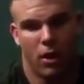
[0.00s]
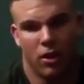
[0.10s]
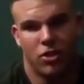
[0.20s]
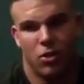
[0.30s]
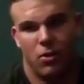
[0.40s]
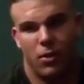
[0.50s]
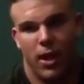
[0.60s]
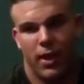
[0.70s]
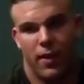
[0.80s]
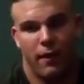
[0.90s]
So,
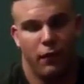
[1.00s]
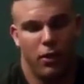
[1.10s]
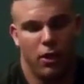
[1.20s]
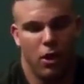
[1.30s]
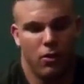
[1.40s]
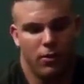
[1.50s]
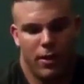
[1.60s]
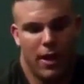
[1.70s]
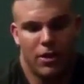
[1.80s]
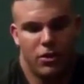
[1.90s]
and then if you know,
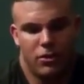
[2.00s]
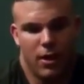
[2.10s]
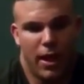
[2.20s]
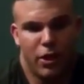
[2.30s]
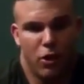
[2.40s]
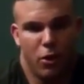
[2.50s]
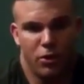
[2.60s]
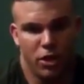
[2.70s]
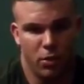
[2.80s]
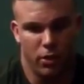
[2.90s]
and I don't know
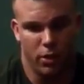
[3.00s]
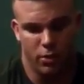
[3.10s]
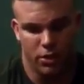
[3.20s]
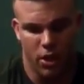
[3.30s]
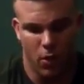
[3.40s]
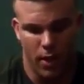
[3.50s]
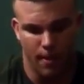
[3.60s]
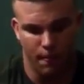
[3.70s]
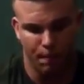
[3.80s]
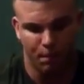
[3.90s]
what to do with you. So,